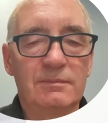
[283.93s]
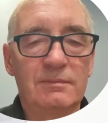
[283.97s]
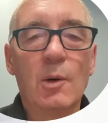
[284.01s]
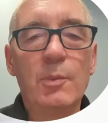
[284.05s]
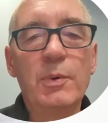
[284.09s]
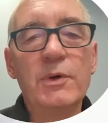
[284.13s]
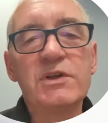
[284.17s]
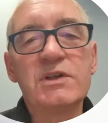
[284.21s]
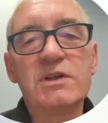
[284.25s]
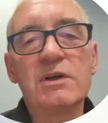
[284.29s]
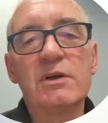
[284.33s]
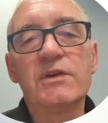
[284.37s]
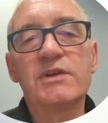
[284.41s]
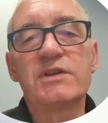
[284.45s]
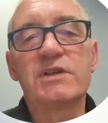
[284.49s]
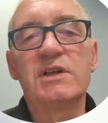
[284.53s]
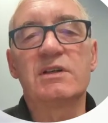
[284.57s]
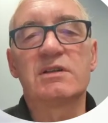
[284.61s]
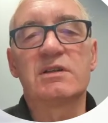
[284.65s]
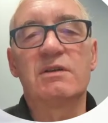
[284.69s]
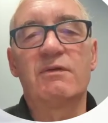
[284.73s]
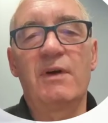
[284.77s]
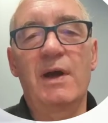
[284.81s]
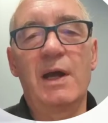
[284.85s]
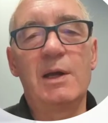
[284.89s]
Up until the
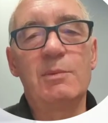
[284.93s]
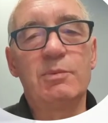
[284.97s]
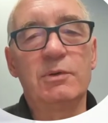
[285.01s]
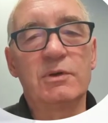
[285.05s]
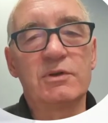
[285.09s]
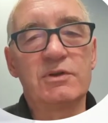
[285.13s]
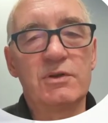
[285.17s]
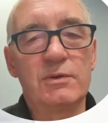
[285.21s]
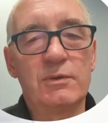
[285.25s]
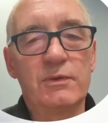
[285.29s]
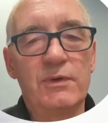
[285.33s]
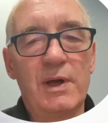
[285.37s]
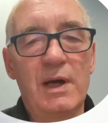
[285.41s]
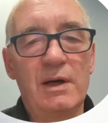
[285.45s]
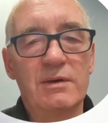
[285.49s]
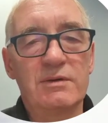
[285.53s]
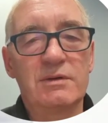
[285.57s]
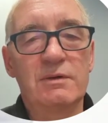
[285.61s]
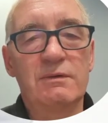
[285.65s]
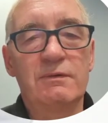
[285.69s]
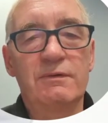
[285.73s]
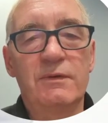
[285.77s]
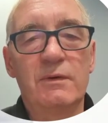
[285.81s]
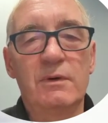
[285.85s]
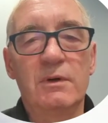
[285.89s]
6th of April
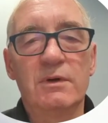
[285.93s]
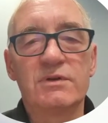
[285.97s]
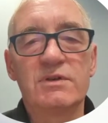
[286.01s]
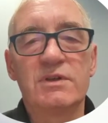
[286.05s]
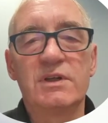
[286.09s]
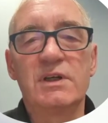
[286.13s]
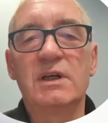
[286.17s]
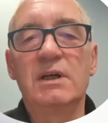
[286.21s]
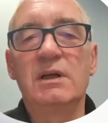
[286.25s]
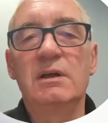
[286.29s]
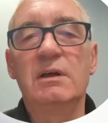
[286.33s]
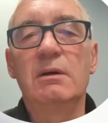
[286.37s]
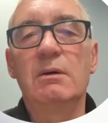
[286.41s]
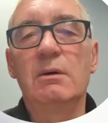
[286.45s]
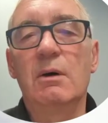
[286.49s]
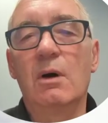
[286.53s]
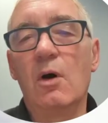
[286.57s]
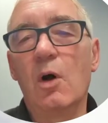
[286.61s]
2014,